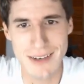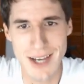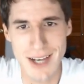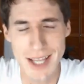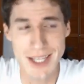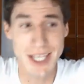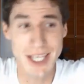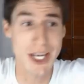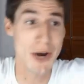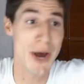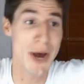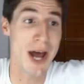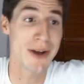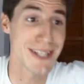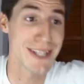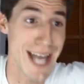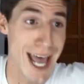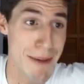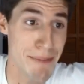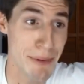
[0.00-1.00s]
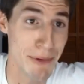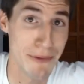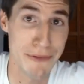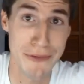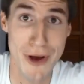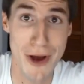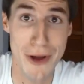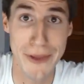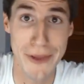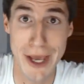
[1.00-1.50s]
And you go, how does an apple
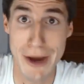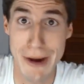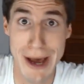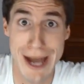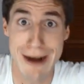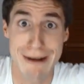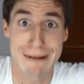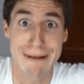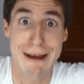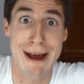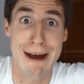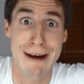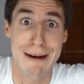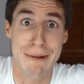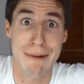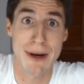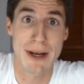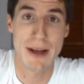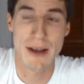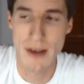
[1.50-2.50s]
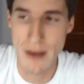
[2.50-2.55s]
fall? And they go, I don't know.